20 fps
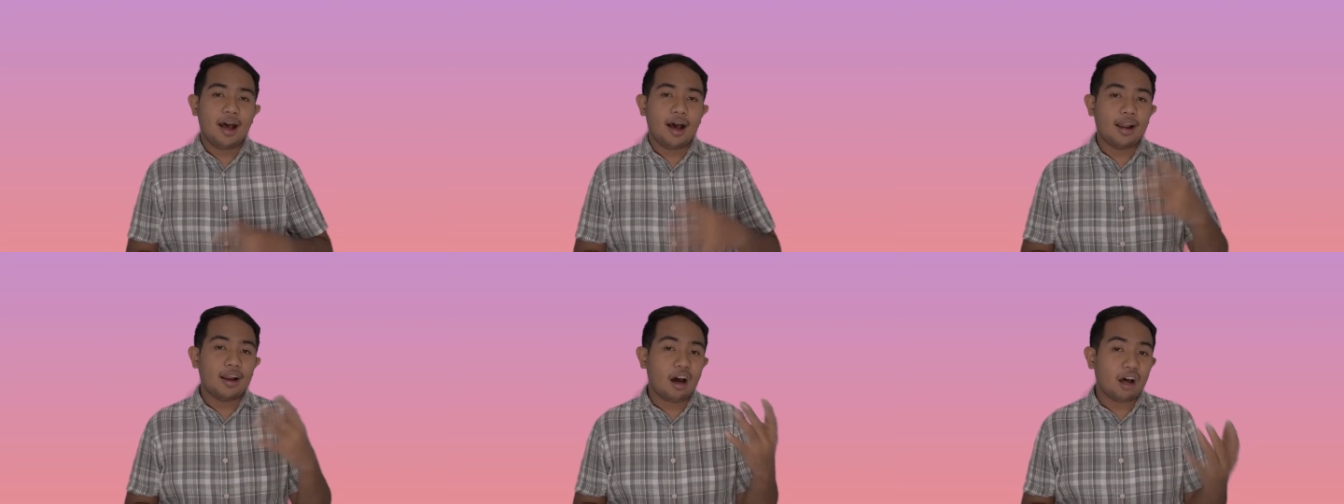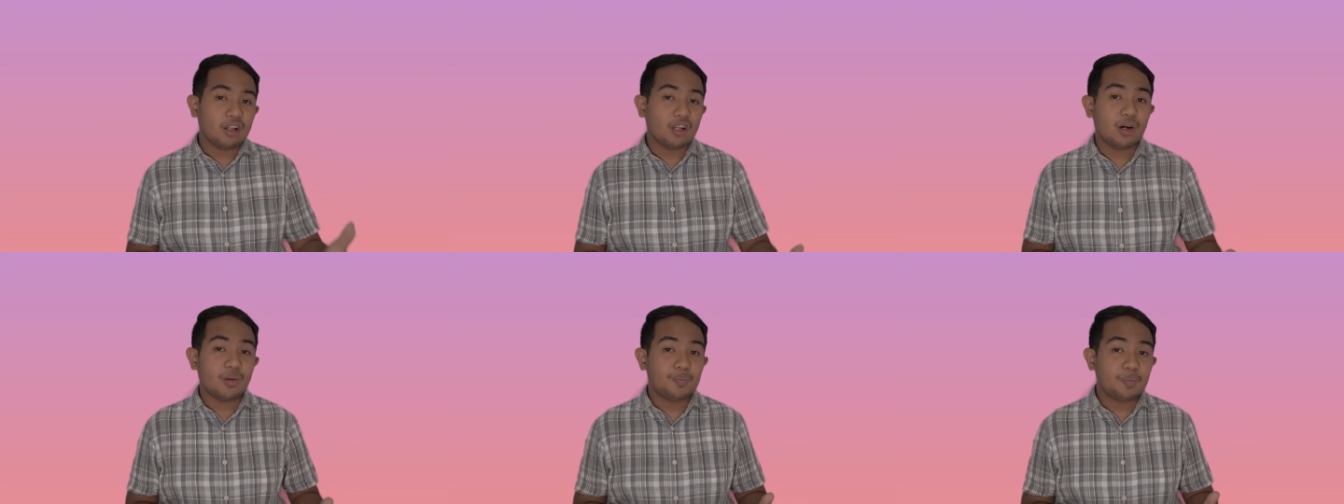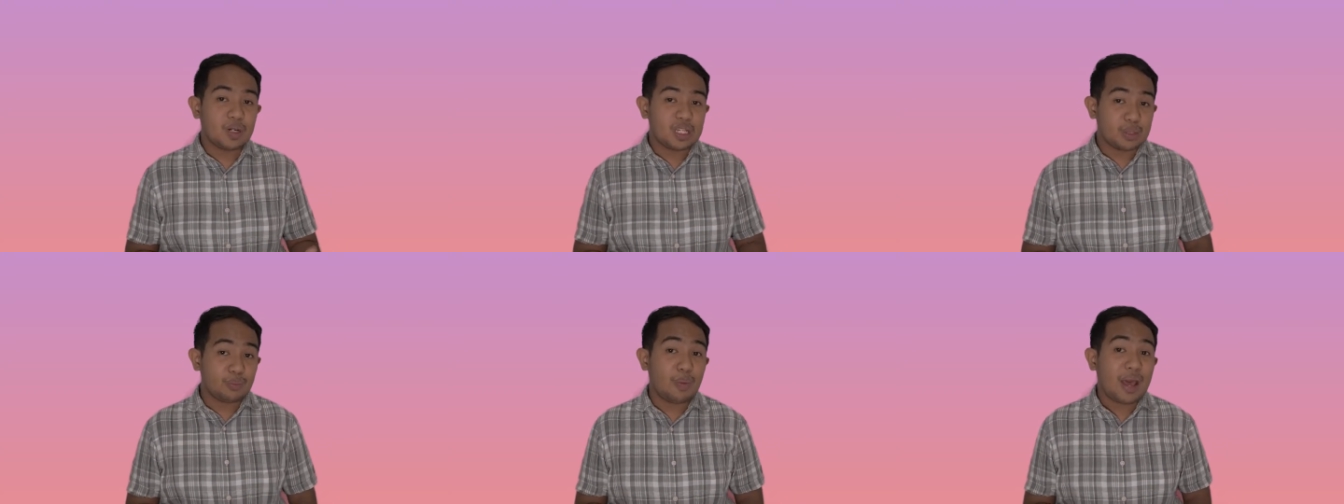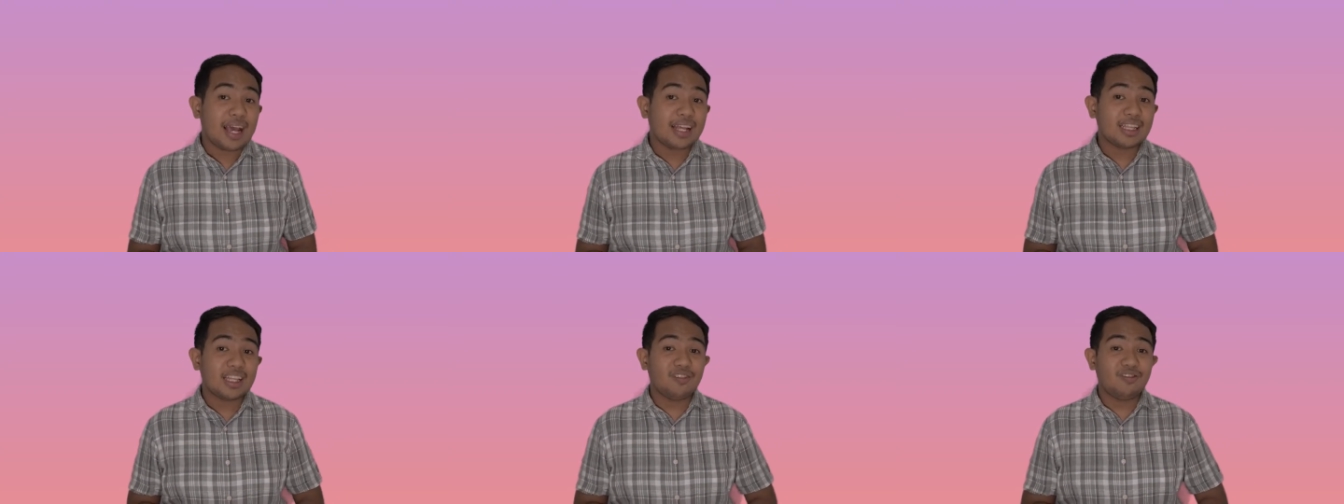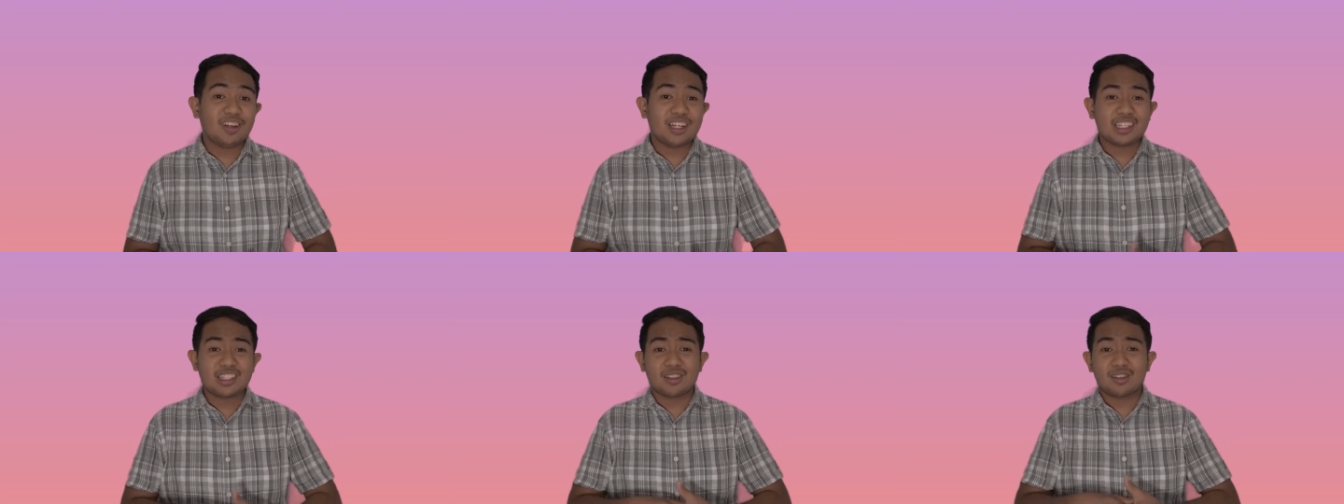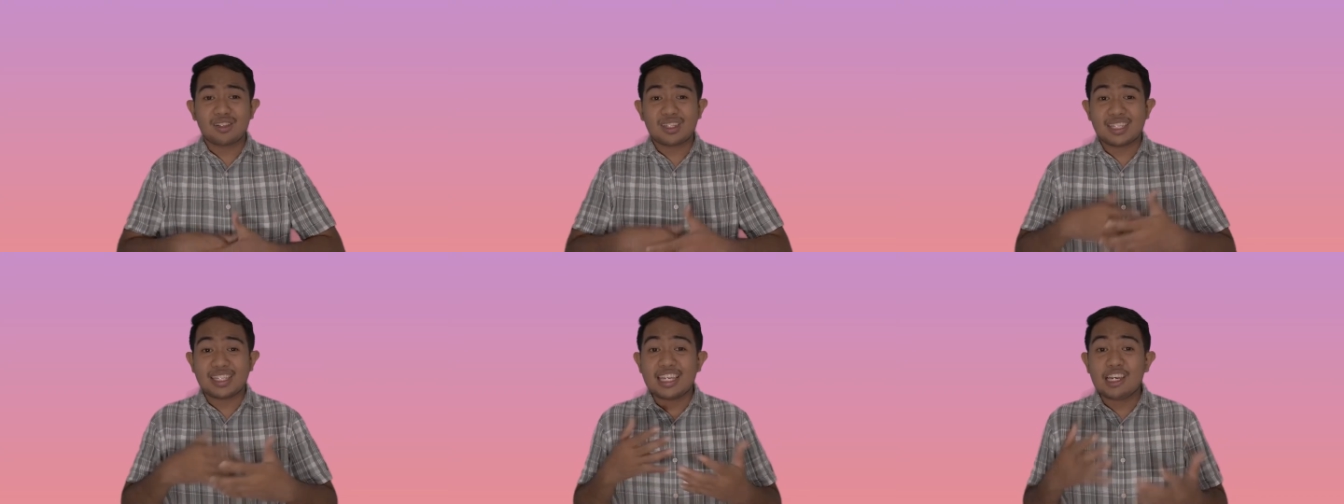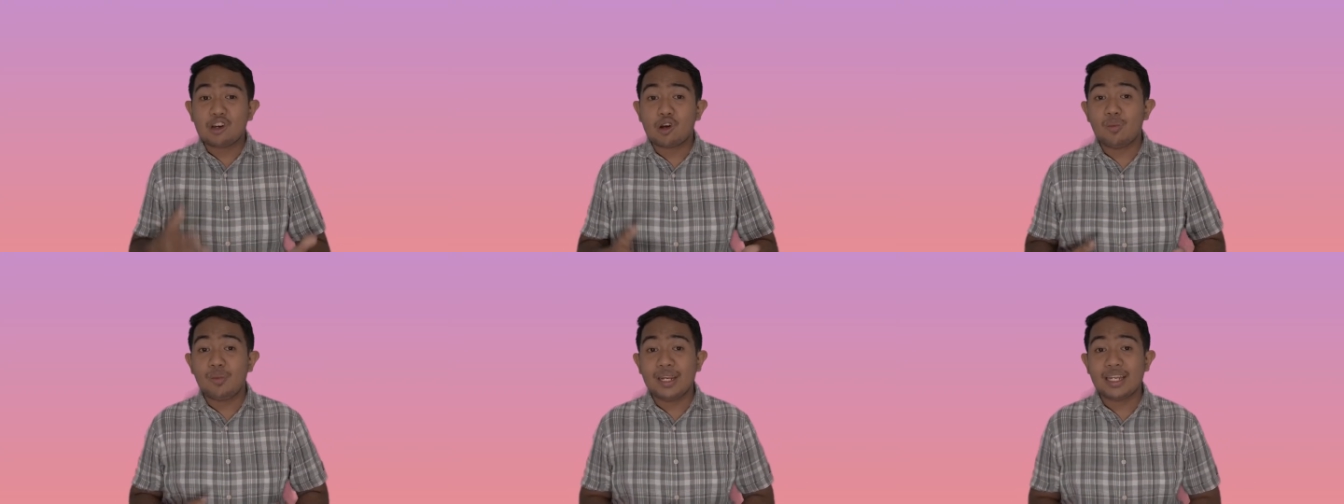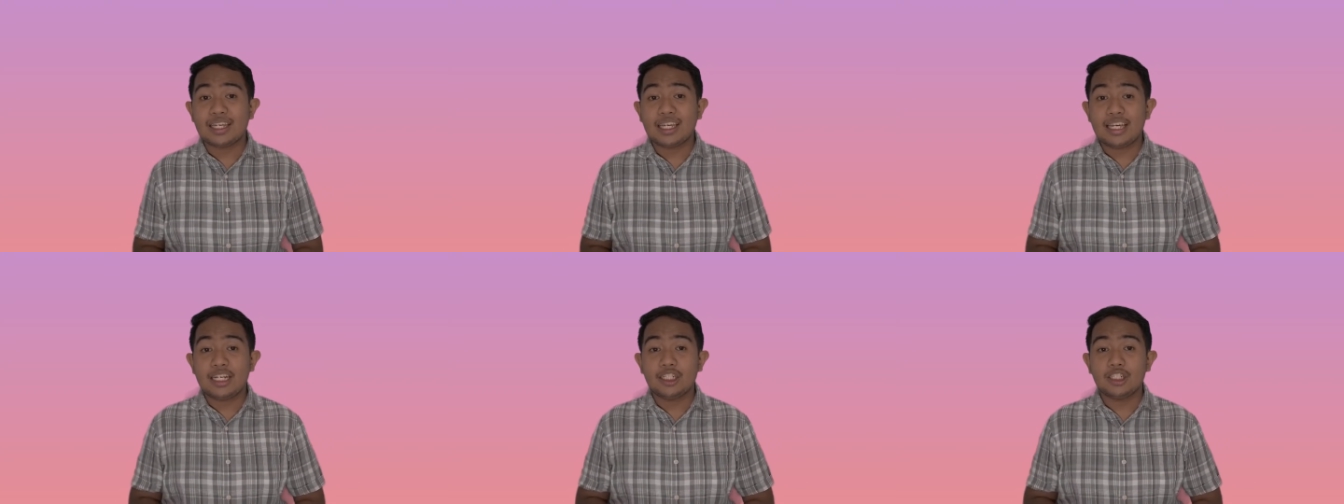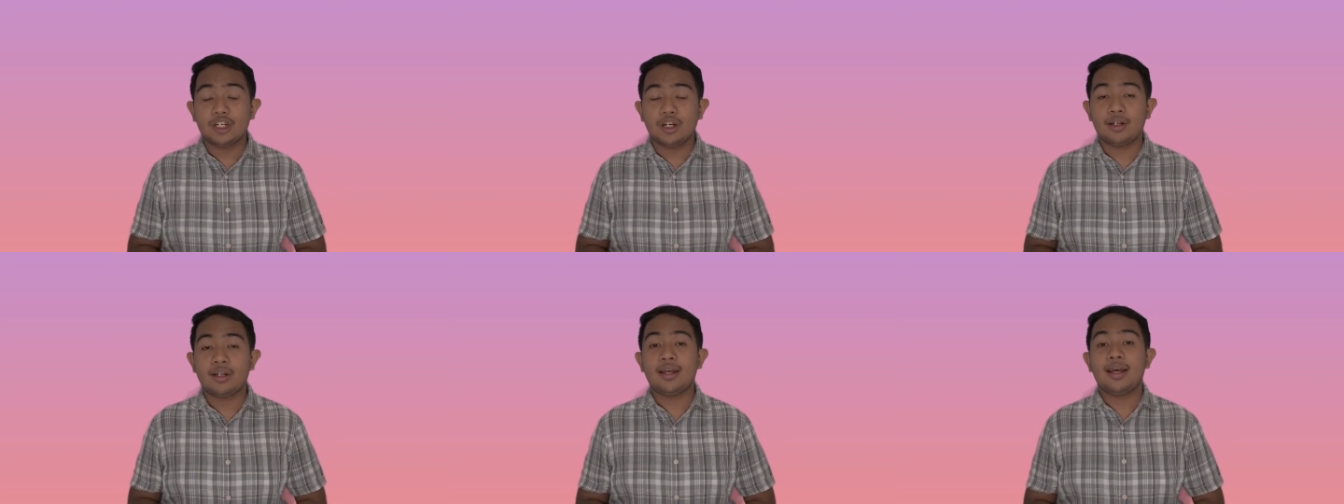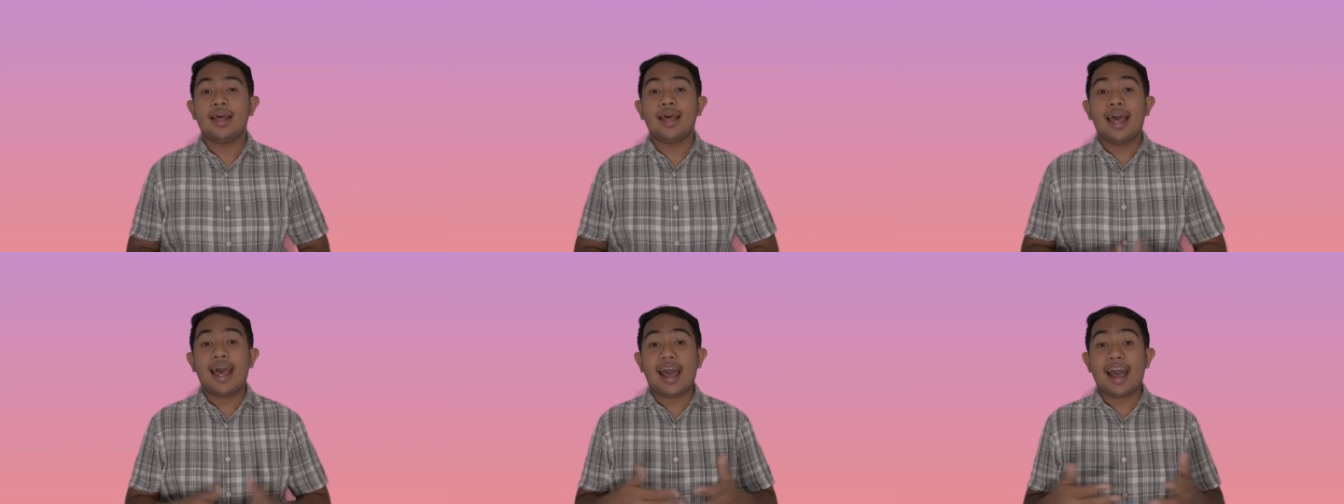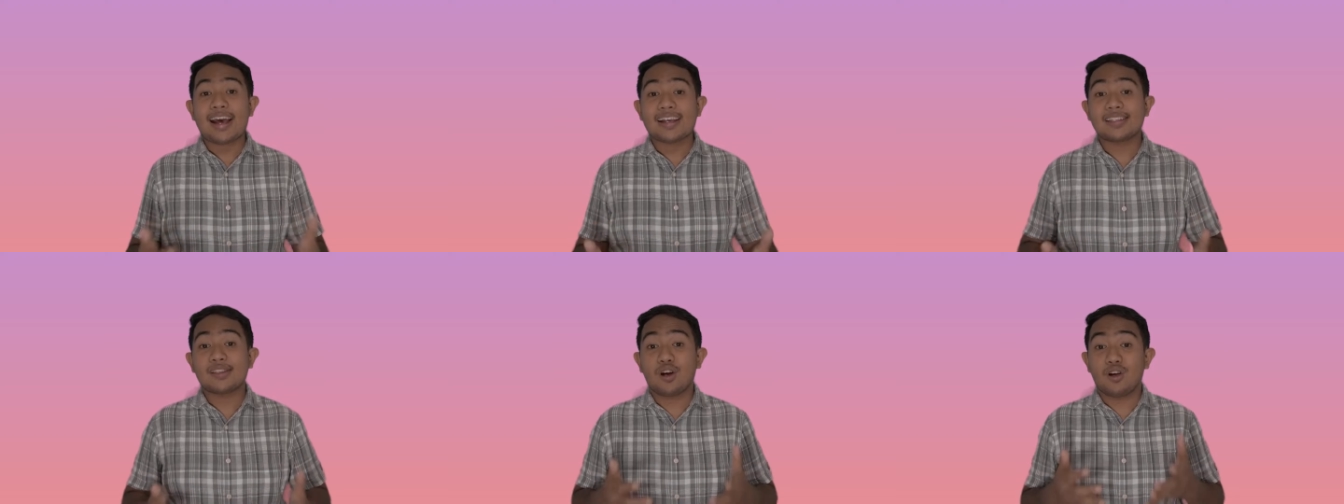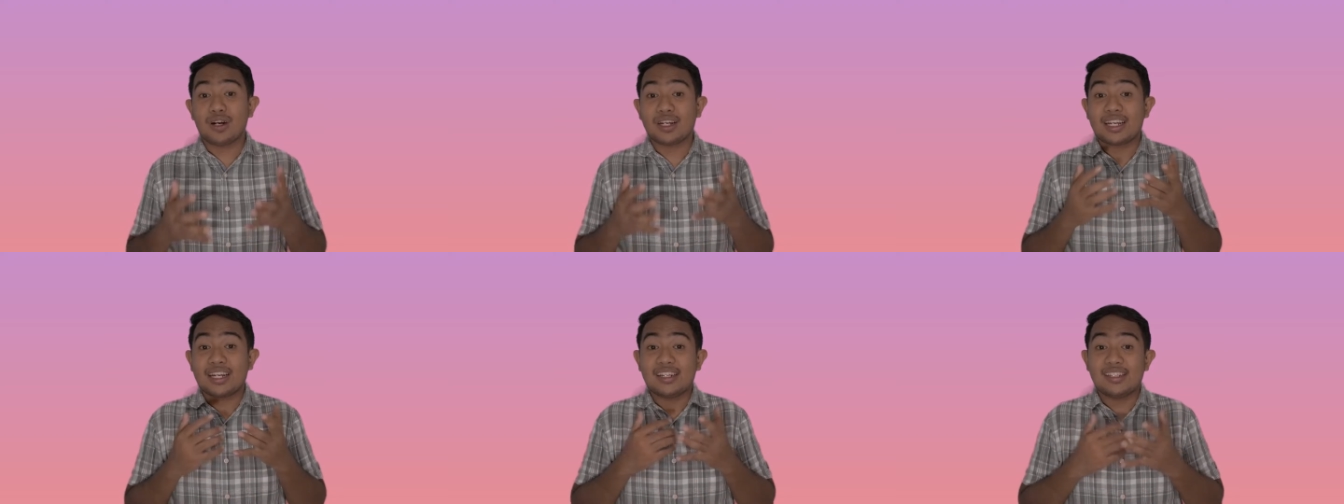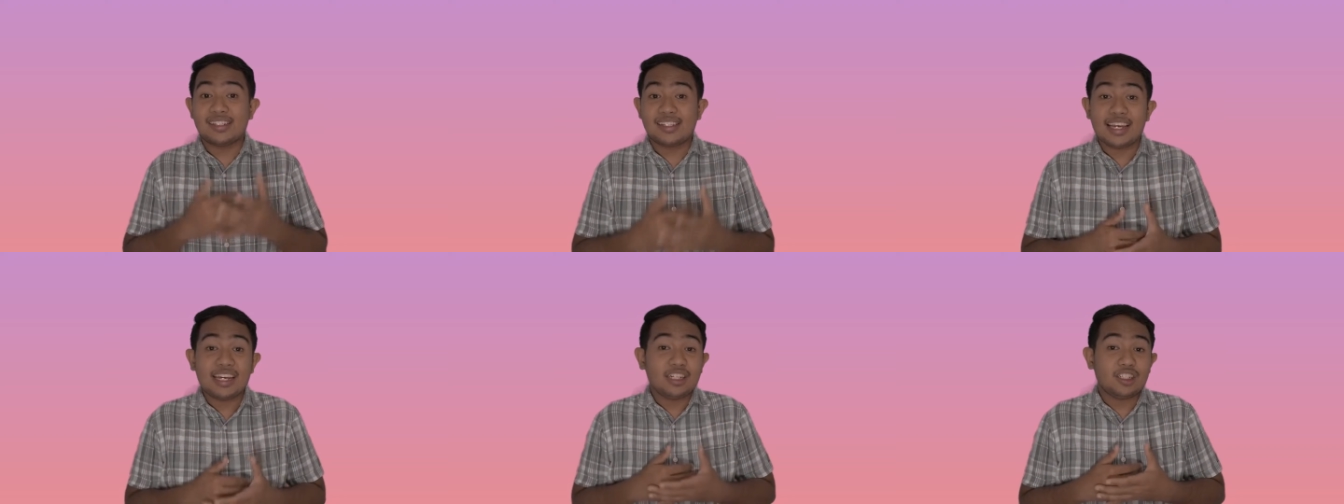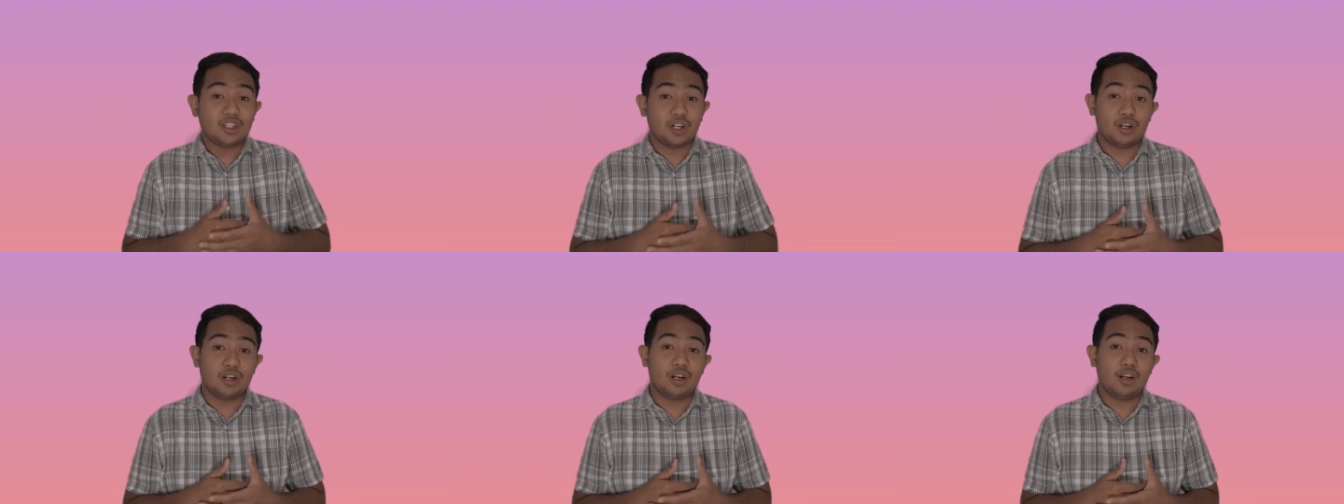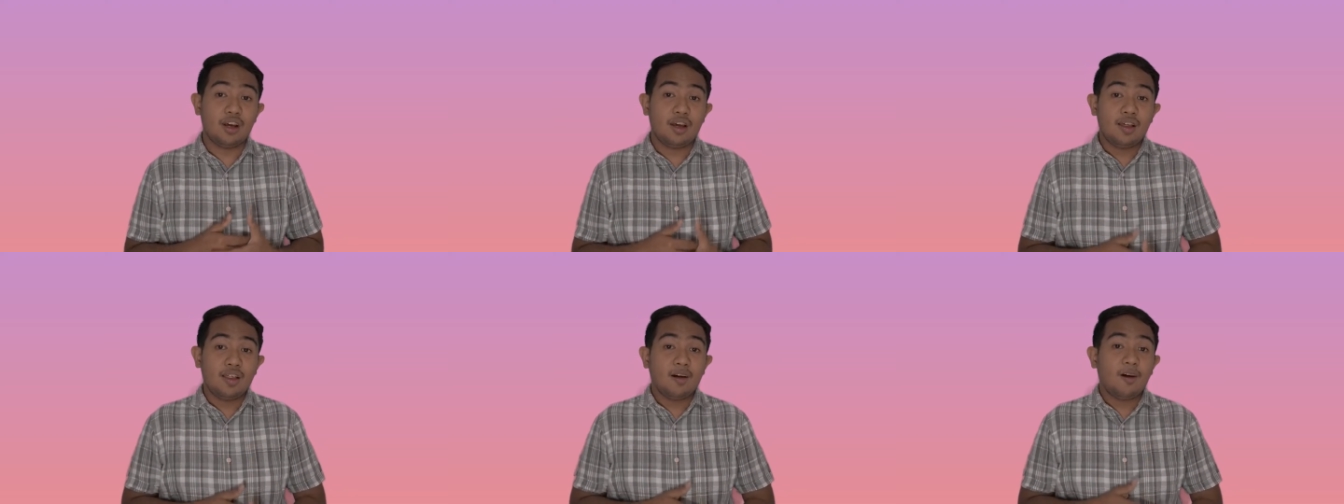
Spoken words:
Another perspective is to see communication as organization,